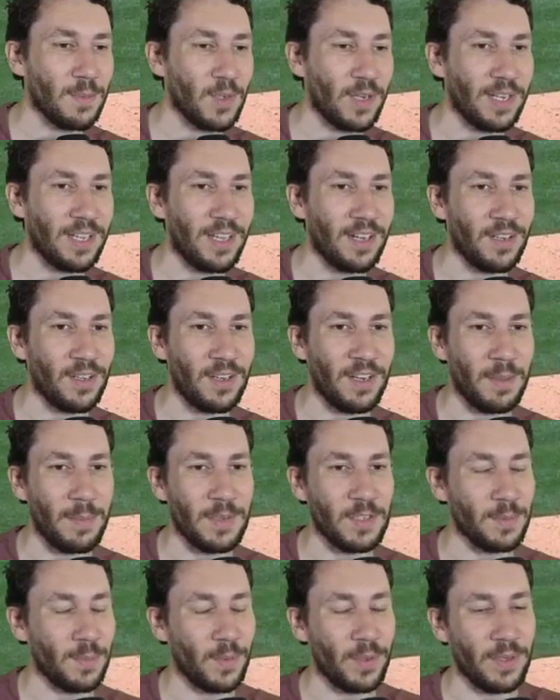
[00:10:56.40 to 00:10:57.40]
trying to get a good
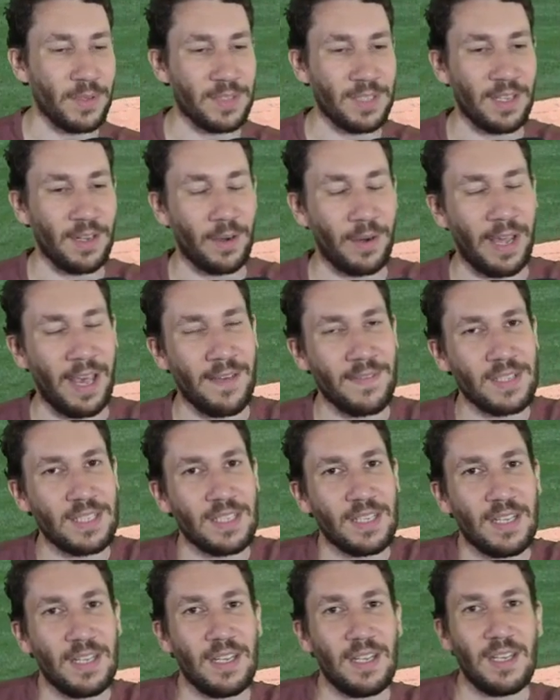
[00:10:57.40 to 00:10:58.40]
image of Berríos and I don't have it.
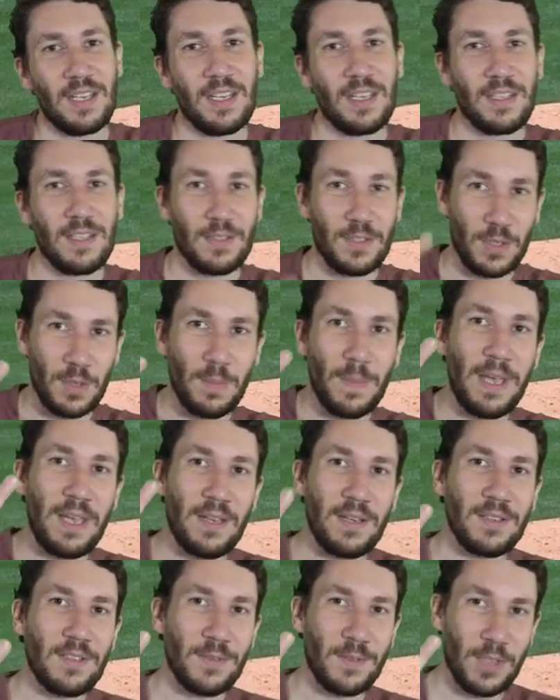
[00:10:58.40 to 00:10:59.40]
The two
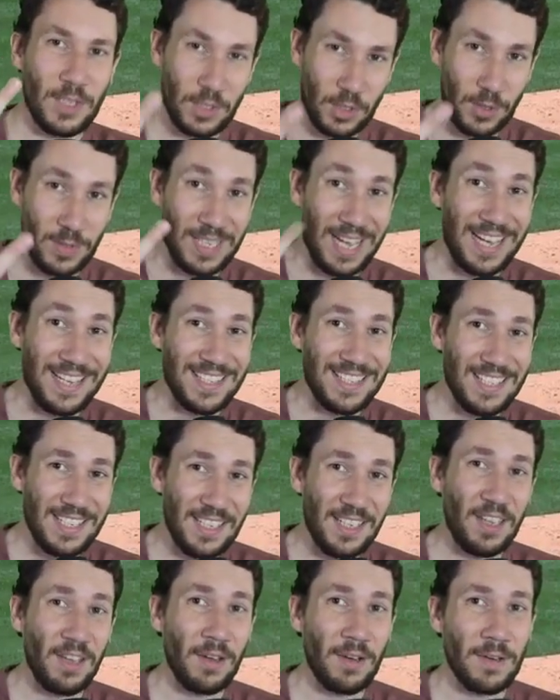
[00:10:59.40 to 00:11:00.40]
major issues I see
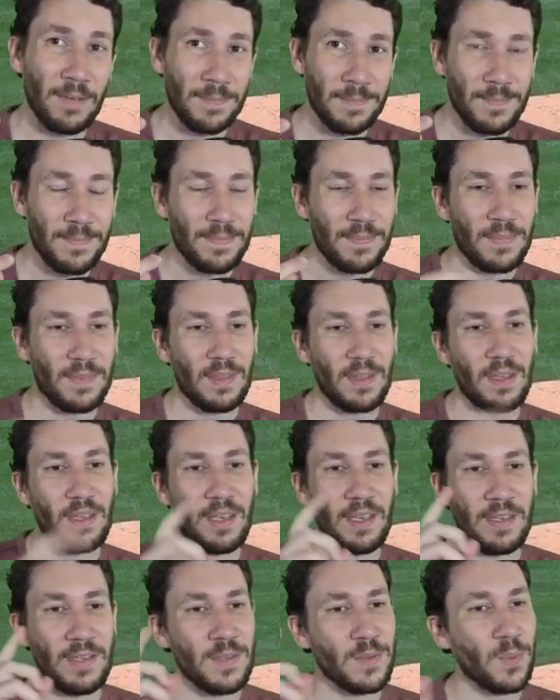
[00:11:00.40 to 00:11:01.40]
here
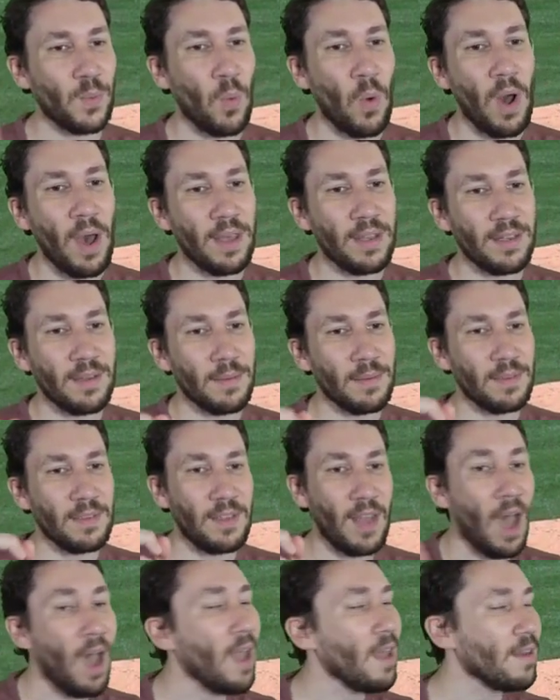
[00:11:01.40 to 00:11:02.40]
is one,
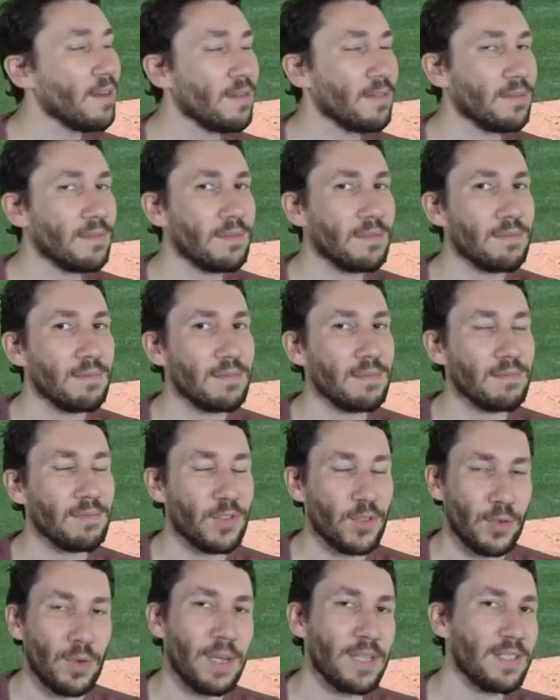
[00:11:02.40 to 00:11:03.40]
not
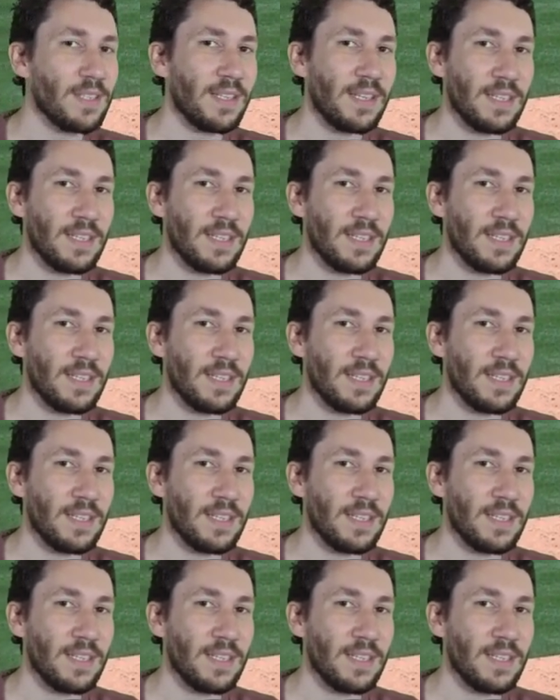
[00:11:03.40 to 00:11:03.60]
trusting